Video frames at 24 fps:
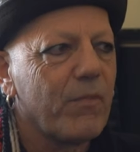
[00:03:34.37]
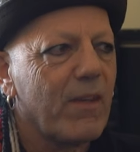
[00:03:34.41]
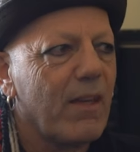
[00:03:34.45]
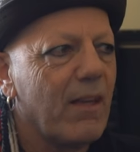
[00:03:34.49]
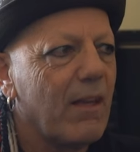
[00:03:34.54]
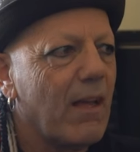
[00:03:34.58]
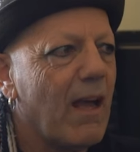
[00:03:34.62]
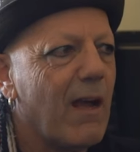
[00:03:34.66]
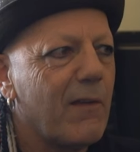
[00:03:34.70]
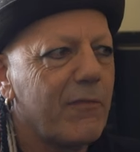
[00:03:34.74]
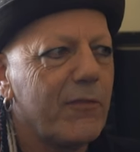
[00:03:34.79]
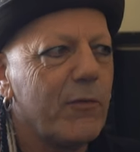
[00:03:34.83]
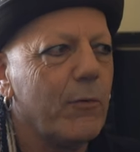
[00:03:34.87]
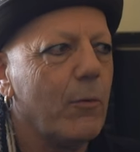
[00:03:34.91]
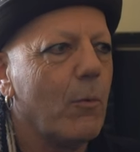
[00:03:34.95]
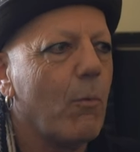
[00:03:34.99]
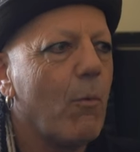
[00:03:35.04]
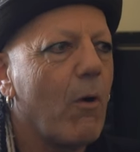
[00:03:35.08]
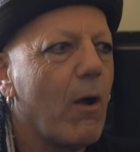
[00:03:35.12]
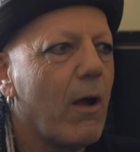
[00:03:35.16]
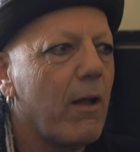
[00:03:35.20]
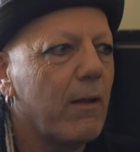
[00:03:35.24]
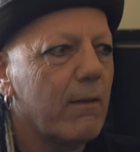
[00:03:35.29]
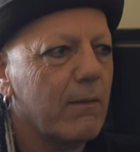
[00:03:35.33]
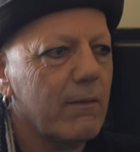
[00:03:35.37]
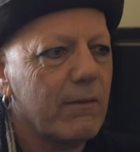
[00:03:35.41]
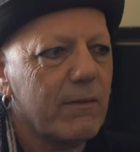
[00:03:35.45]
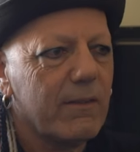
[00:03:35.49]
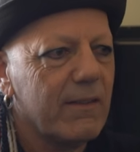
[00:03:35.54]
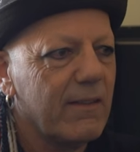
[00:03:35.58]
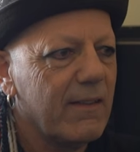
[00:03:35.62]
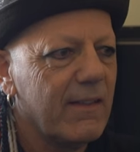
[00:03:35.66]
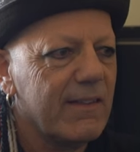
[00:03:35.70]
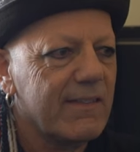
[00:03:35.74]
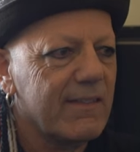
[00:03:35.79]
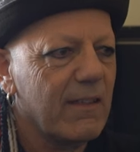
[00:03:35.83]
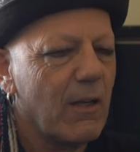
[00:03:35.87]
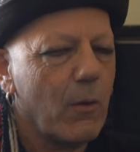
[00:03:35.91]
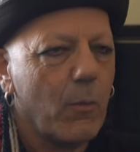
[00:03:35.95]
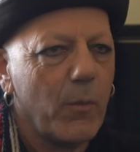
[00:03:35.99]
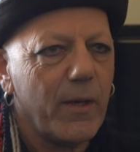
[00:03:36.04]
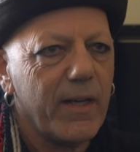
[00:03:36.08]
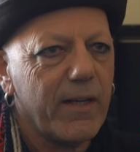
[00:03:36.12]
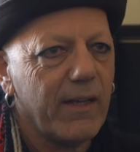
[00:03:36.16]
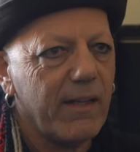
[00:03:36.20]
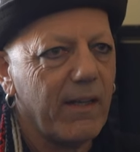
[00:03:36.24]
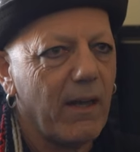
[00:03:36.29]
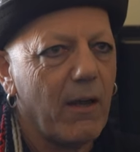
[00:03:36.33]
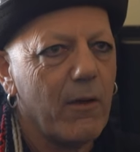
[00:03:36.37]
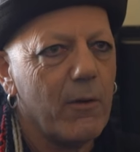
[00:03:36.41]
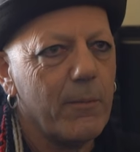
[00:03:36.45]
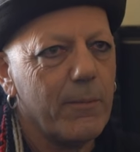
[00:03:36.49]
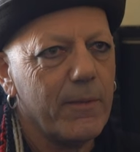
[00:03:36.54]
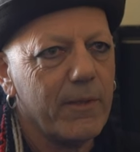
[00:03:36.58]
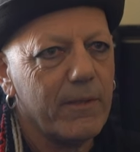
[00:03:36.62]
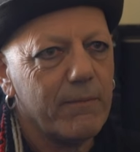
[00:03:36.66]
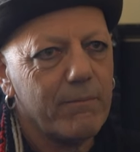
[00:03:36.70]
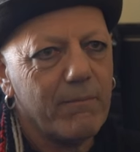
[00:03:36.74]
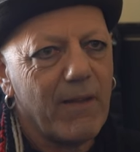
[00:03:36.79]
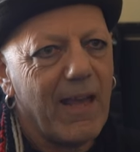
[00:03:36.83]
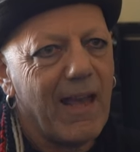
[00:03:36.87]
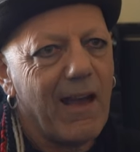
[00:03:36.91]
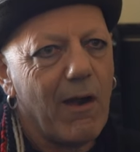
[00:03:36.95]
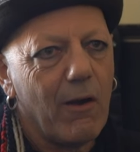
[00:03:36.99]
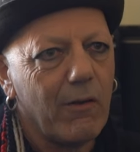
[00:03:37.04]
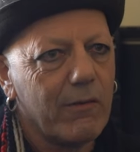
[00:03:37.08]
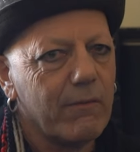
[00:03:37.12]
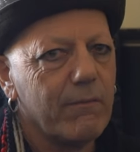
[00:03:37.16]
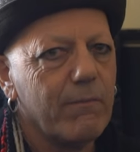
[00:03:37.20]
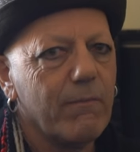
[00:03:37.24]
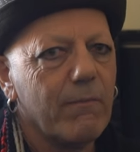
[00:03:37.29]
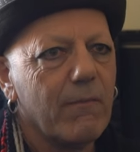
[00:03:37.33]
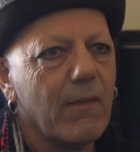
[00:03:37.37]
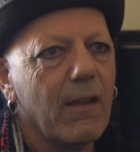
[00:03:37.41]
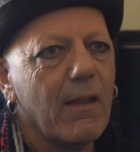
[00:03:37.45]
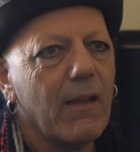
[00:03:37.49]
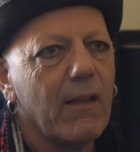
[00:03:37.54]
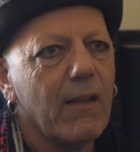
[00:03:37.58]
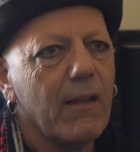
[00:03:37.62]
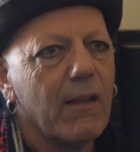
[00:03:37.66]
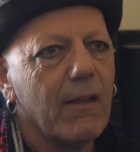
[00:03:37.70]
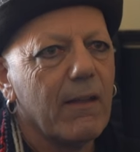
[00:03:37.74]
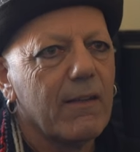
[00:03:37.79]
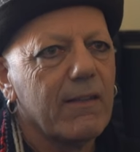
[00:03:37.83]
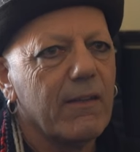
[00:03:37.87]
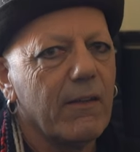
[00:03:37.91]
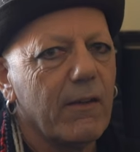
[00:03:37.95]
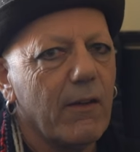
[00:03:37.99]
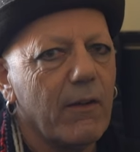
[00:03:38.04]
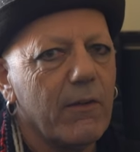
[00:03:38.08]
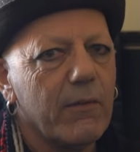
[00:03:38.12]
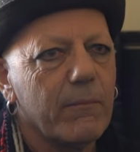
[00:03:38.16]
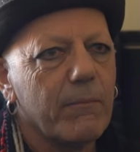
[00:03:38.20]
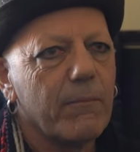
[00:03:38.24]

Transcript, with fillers: after a while, there's nowhere to go but out you know.